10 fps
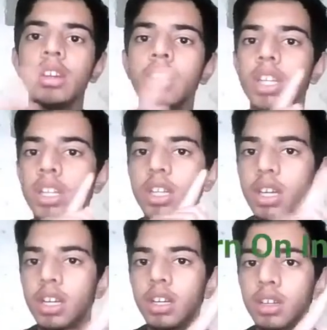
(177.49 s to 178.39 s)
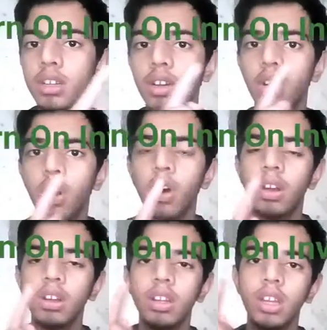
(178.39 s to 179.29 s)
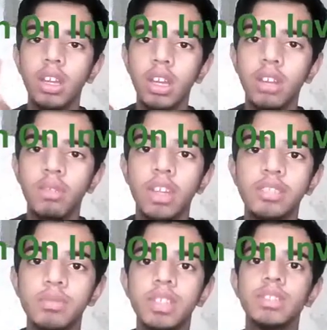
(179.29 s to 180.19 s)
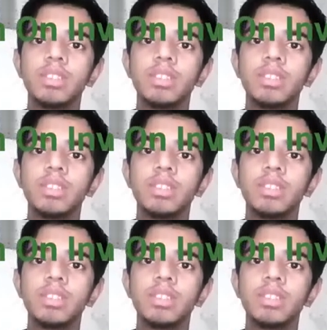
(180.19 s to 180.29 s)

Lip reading: return on investment.